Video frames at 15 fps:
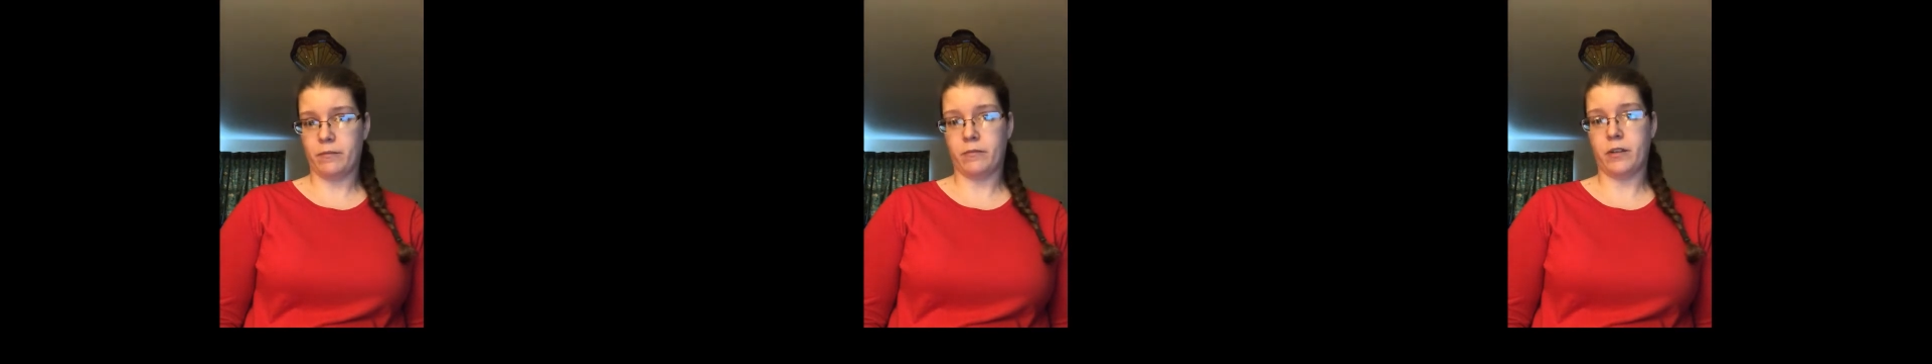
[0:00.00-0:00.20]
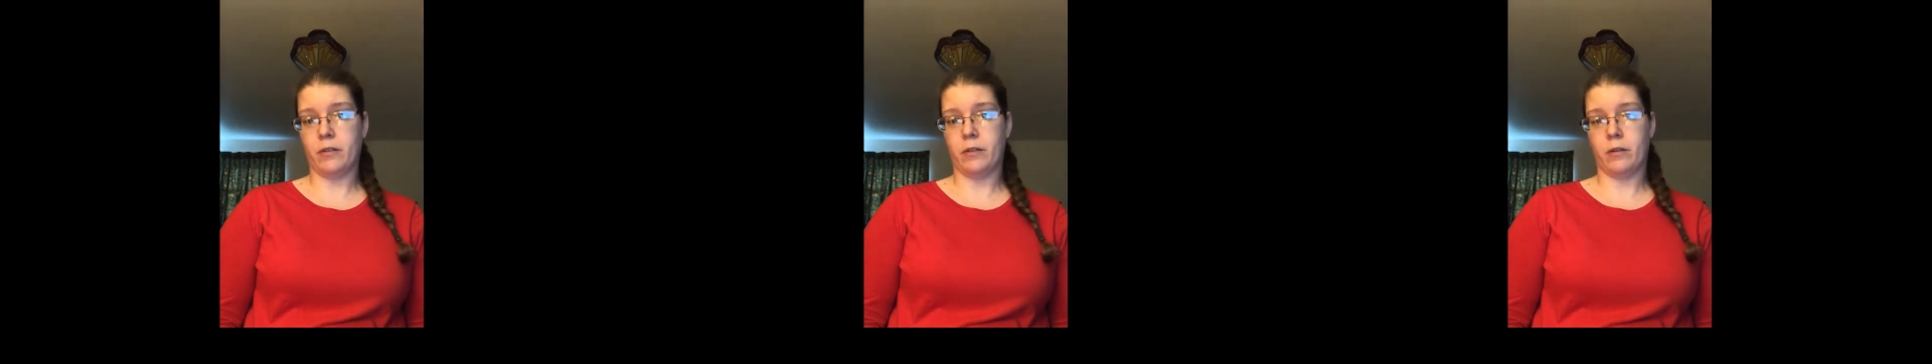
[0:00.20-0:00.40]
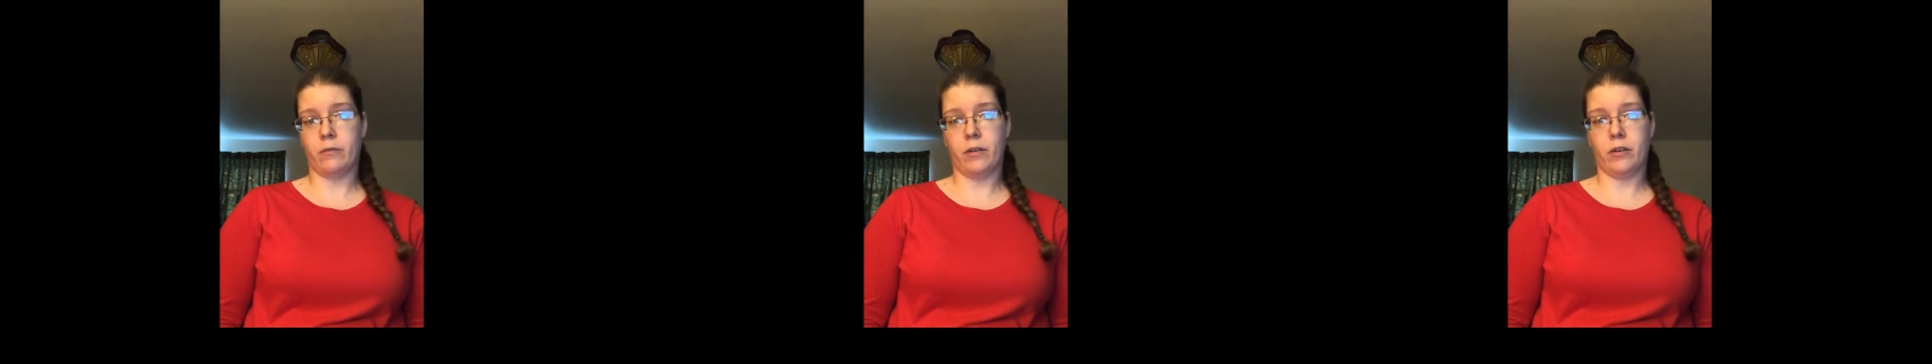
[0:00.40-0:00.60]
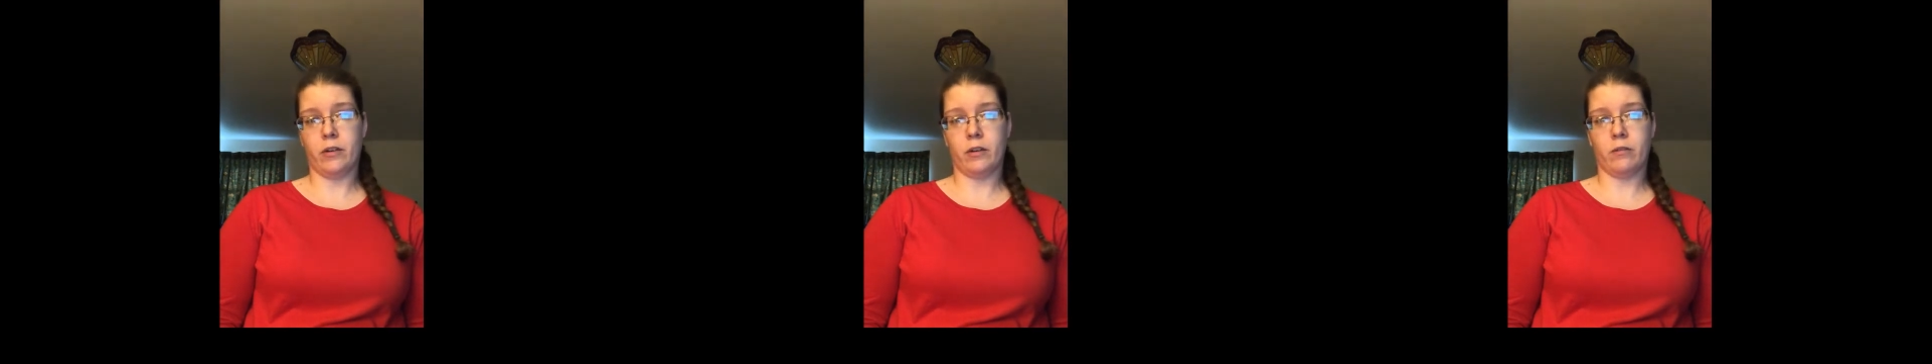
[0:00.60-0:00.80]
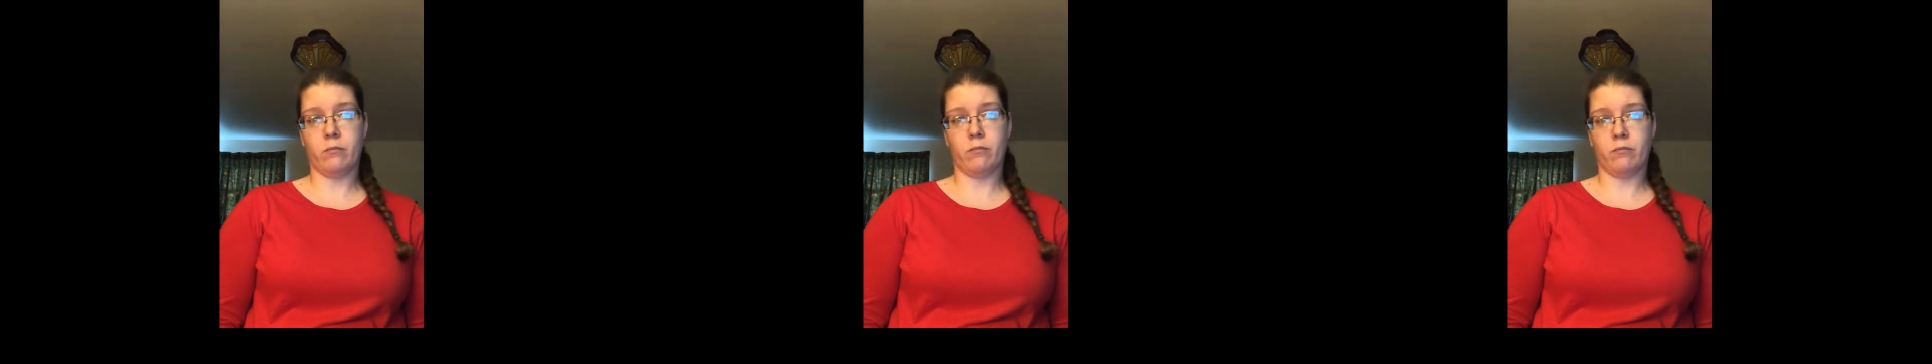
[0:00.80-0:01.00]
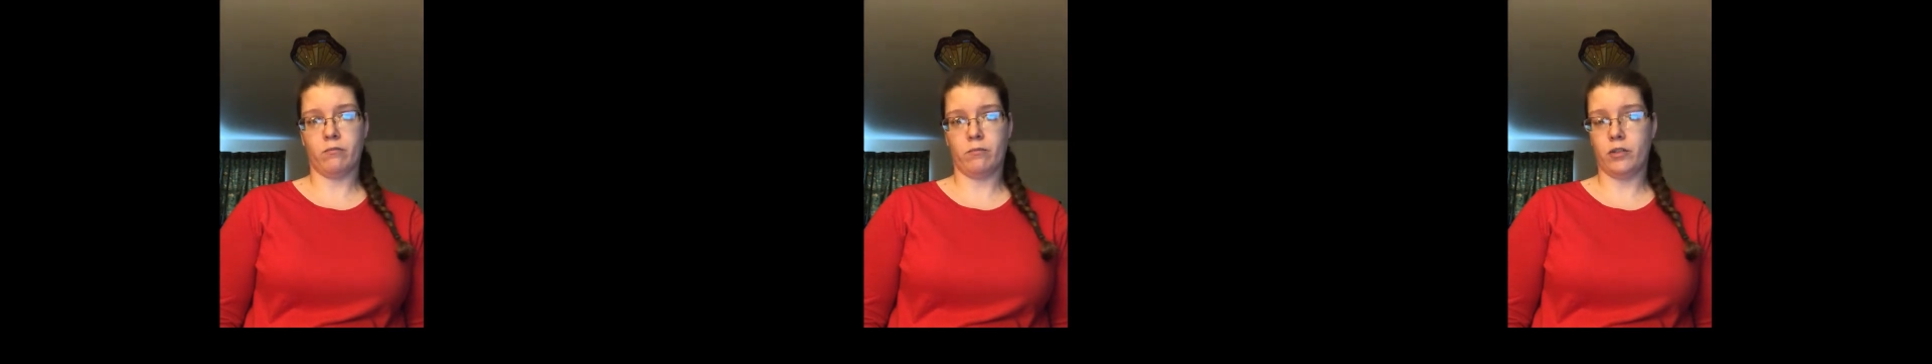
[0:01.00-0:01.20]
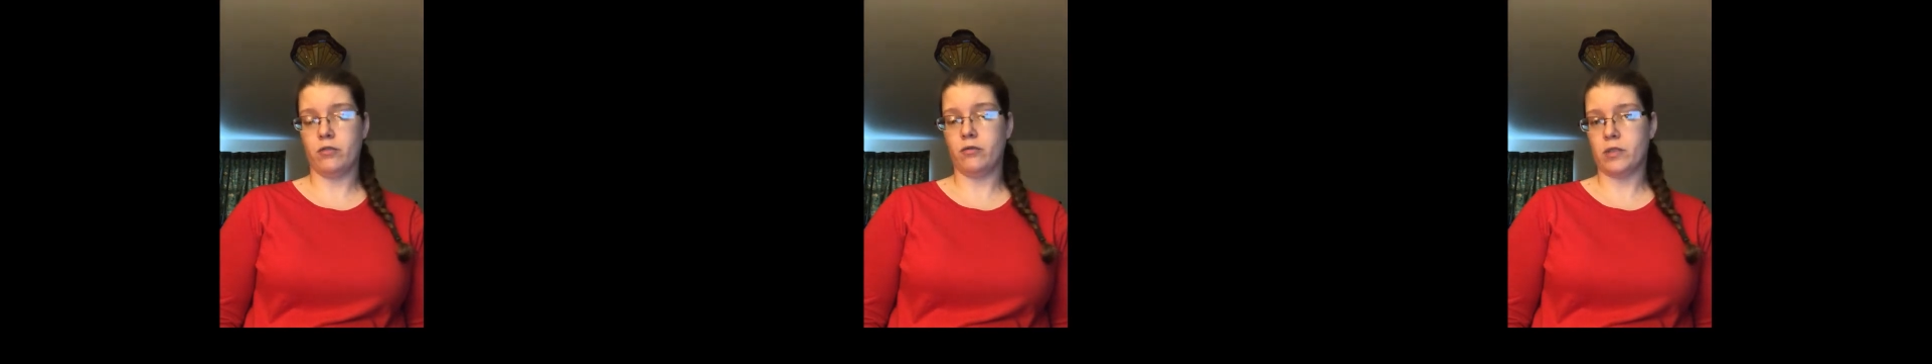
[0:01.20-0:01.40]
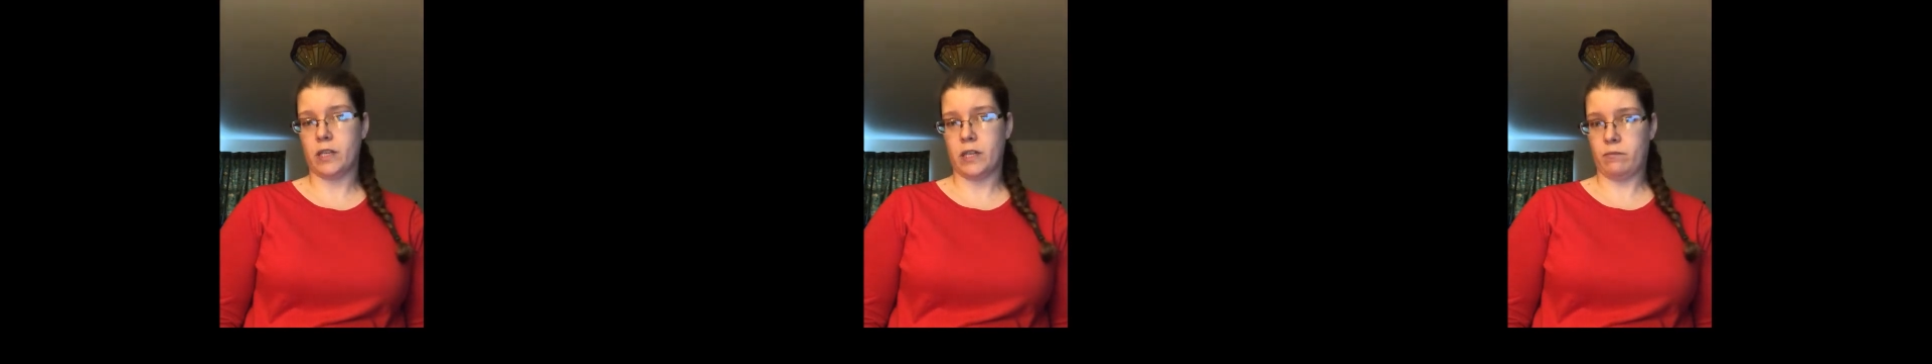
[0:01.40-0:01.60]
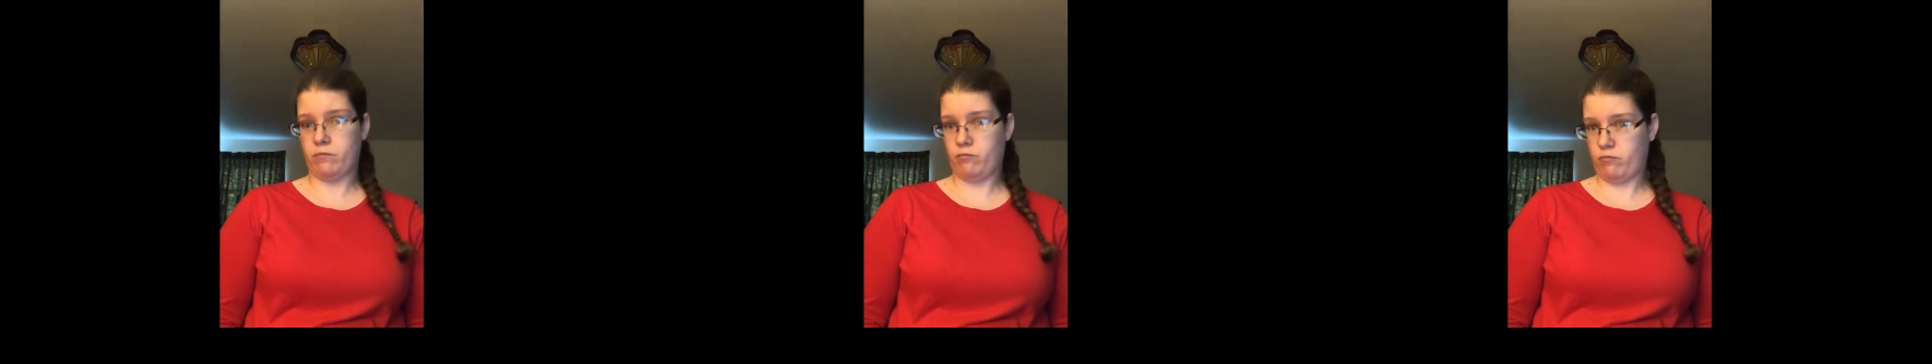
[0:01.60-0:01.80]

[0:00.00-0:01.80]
If you can use it